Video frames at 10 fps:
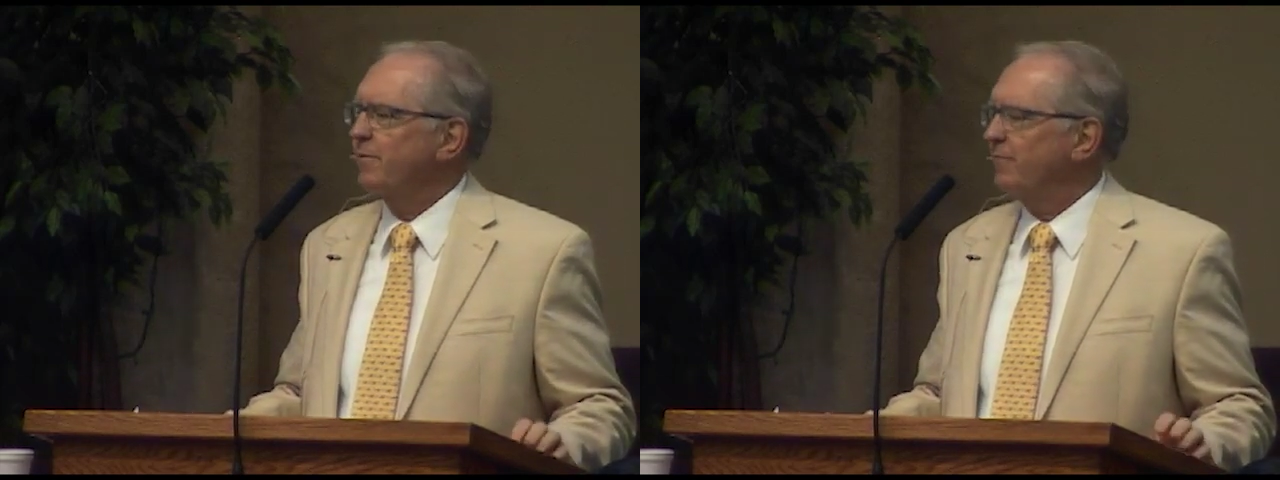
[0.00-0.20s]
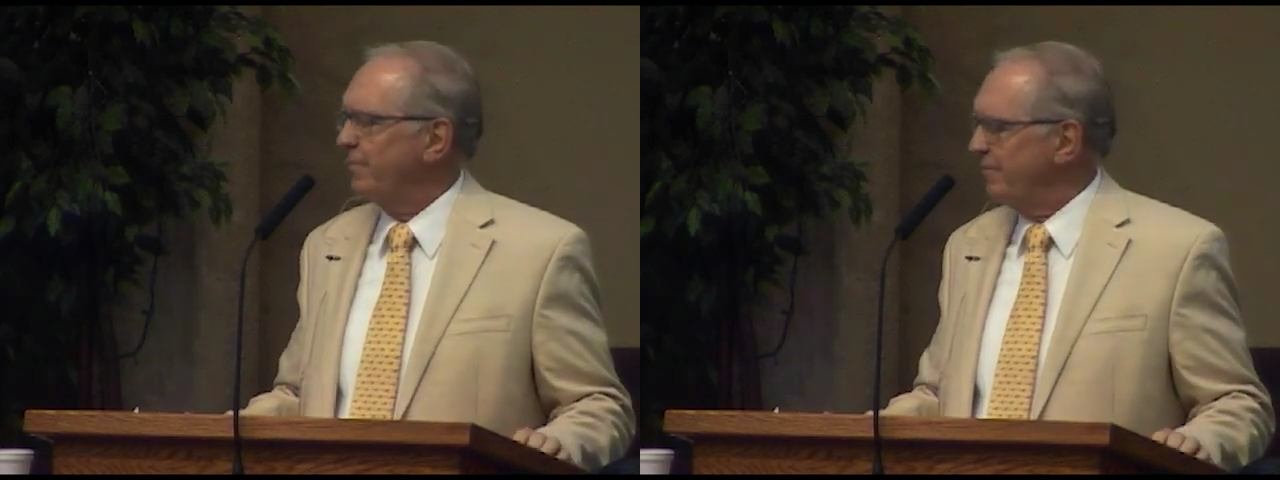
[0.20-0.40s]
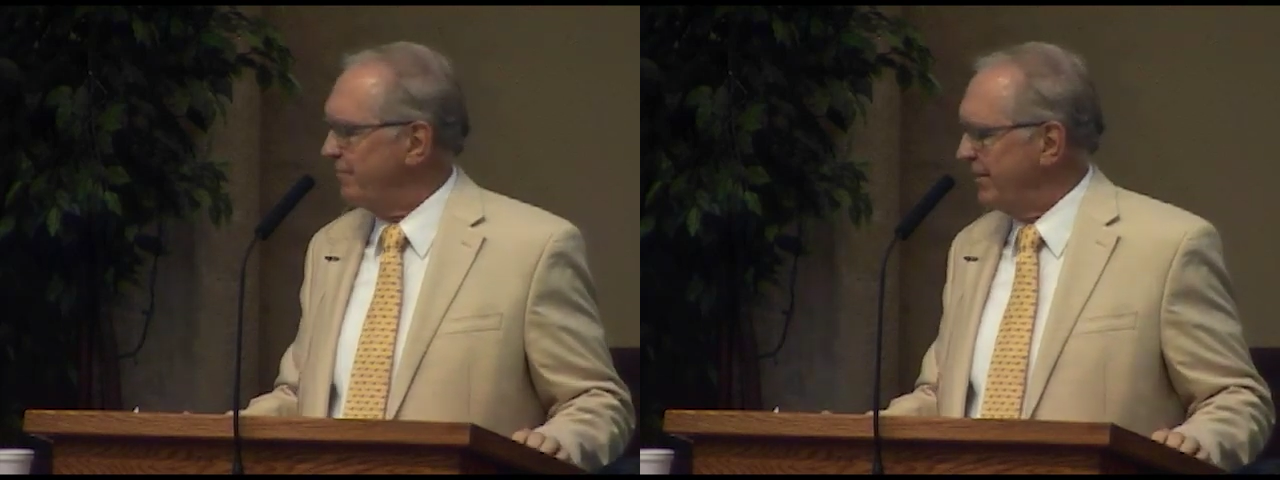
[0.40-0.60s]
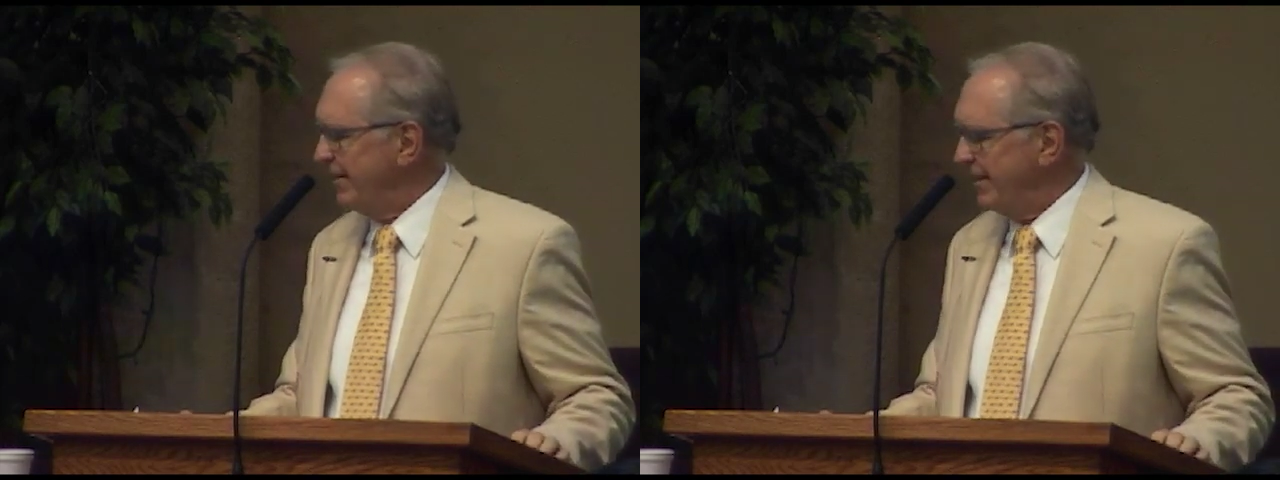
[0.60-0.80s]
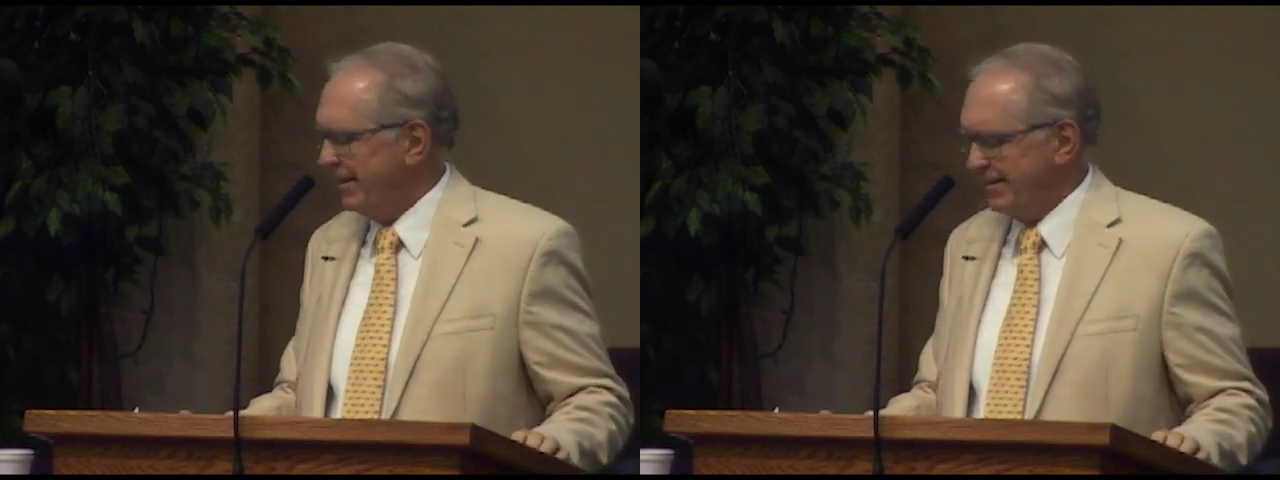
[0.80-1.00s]
but were
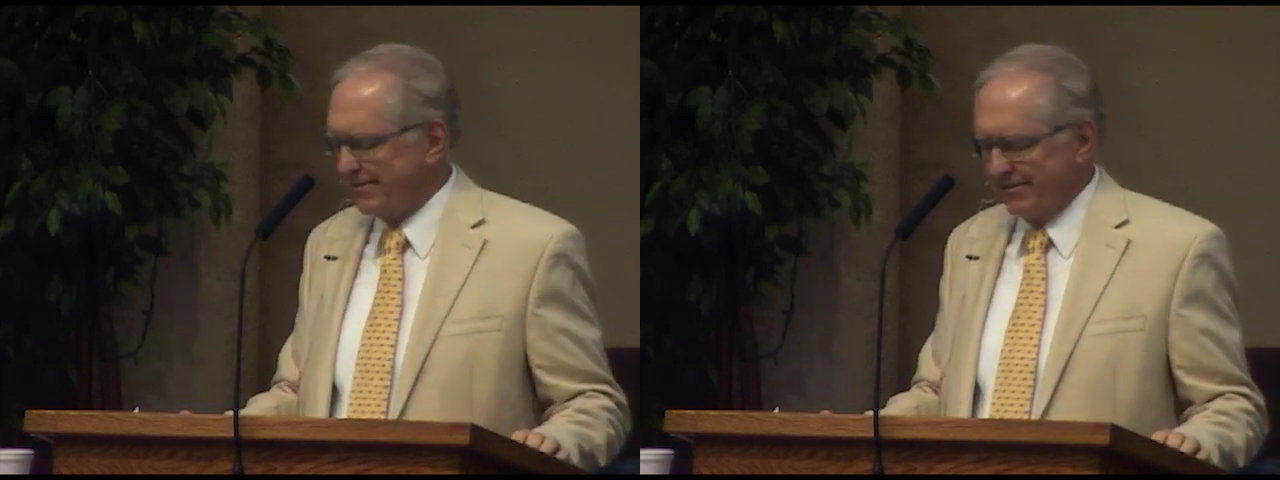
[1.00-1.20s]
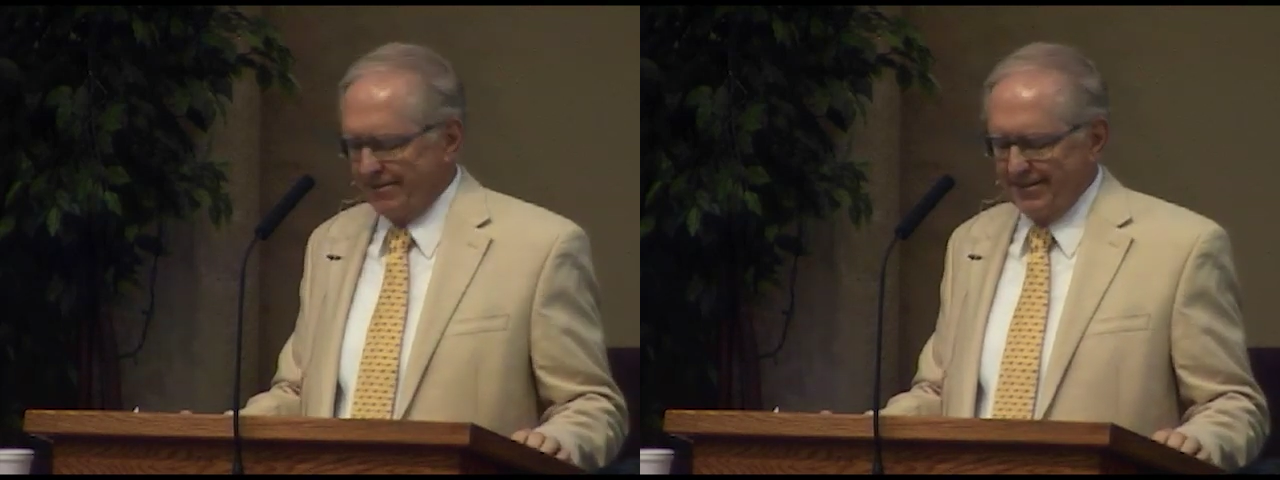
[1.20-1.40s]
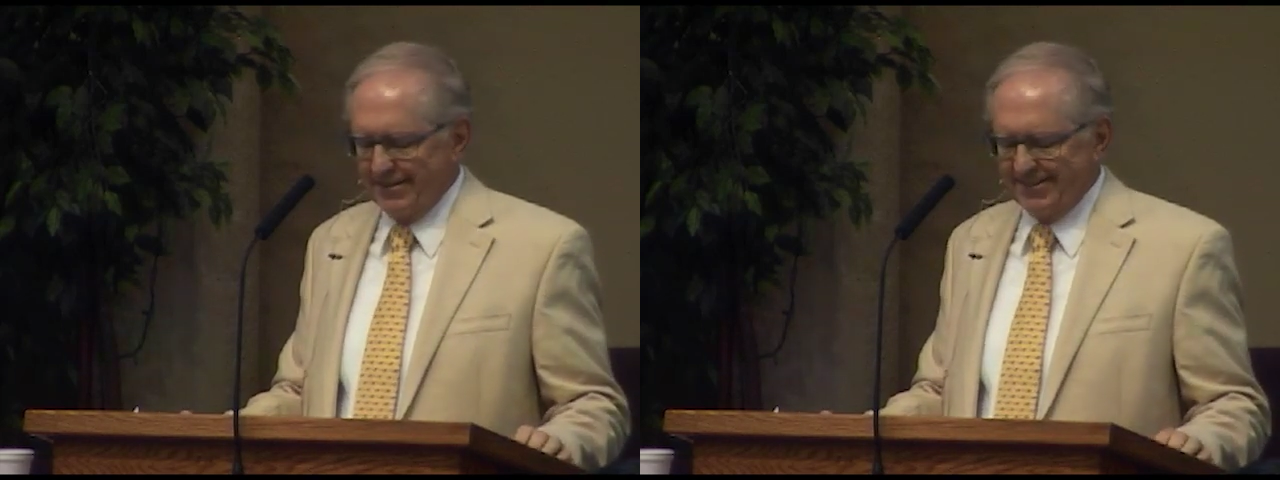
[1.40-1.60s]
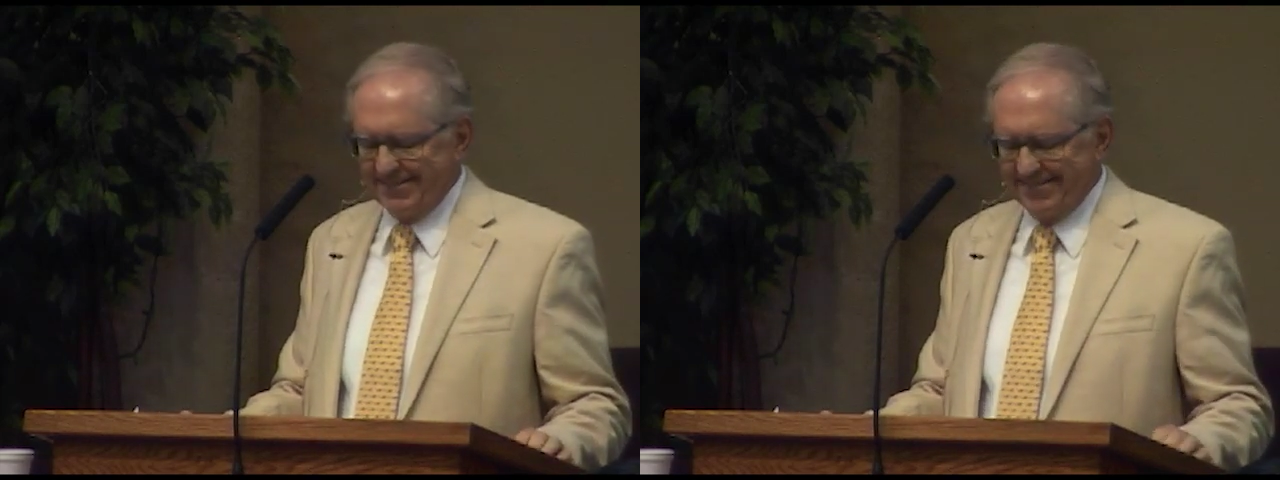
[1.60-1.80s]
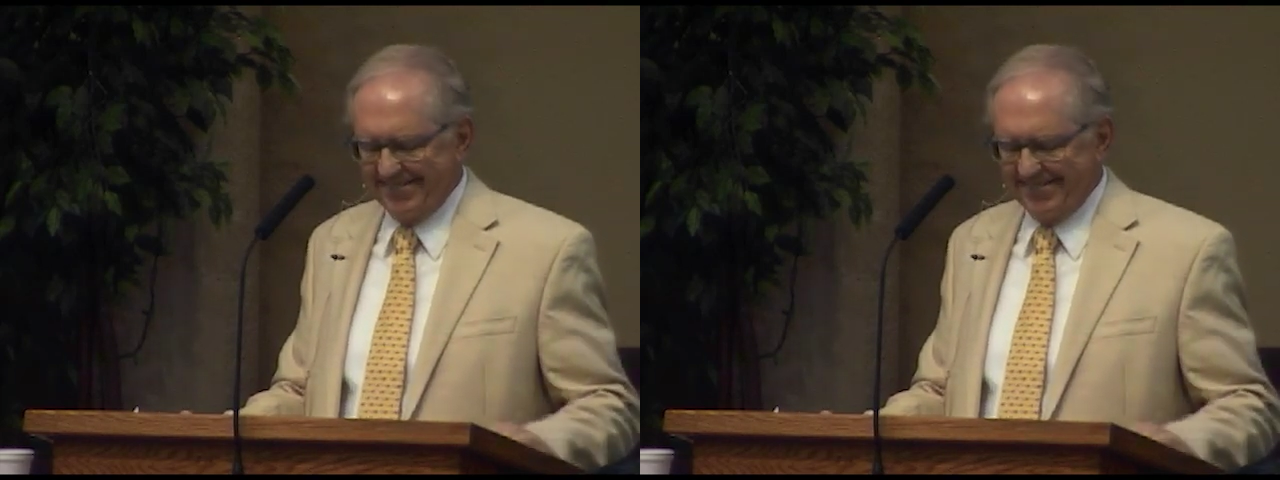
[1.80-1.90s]
afraid to ask, I guess.